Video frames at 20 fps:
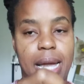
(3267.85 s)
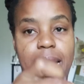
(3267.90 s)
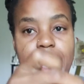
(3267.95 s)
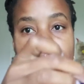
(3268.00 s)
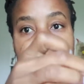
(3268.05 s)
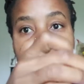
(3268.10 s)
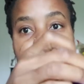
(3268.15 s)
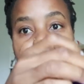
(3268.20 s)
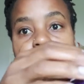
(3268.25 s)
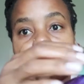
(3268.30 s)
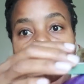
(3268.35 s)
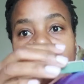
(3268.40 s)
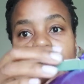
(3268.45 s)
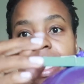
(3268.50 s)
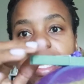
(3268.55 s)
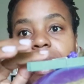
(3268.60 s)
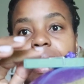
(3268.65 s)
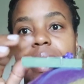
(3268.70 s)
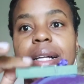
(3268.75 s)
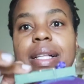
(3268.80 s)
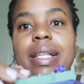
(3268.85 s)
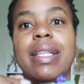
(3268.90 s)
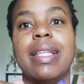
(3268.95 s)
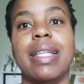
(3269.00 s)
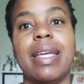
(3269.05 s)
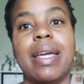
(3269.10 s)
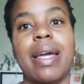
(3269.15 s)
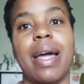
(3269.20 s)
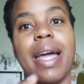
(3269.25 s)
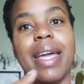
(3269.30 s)
And then I can
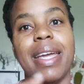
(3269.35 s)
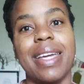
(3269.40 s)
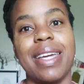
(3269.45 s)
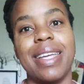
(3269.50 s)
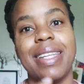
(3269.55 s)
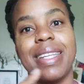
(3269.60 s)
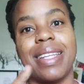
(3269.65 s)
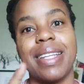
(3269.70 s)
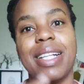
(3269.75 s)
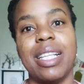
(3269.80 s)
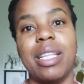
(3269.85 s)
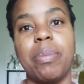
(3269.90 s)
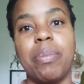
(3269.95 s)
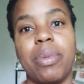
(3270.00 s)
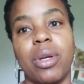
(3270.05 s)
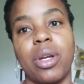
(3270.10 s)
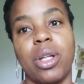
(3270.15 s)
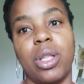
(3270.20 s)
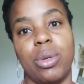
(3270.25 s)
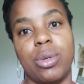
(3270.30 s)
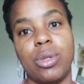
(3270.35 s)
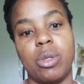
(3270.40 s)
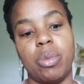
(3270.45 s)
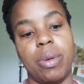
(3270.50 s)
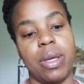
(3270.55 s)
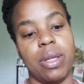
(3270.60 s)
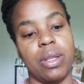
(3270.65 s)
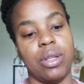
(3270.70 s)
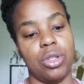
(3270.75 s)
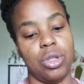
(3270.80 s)
clip the
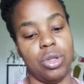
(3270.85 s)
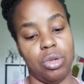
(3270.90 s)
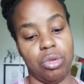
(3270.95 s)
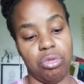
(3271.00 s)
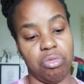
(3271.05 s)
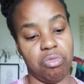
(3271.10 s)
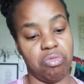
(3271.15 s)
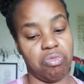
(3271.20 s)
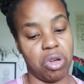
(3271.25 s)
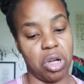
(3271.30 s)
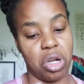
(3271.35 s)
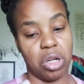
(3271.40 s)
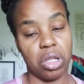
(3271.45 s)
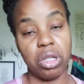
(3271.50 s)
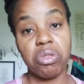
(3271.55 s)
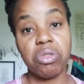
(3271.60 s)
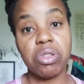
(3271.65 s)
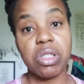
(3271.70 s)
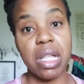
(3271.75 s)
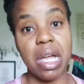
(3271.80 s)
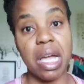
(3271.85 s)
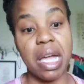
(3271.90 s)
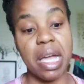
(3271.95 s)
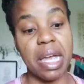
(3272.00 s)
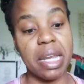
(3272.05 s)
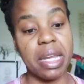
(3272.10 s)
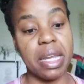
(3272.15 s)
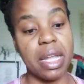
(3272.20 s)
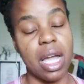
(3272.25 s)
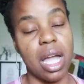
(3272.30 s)
clothespin to a
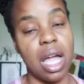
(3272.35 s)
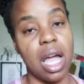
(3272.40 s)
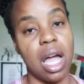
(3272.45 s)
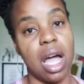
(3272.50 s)
clothesline.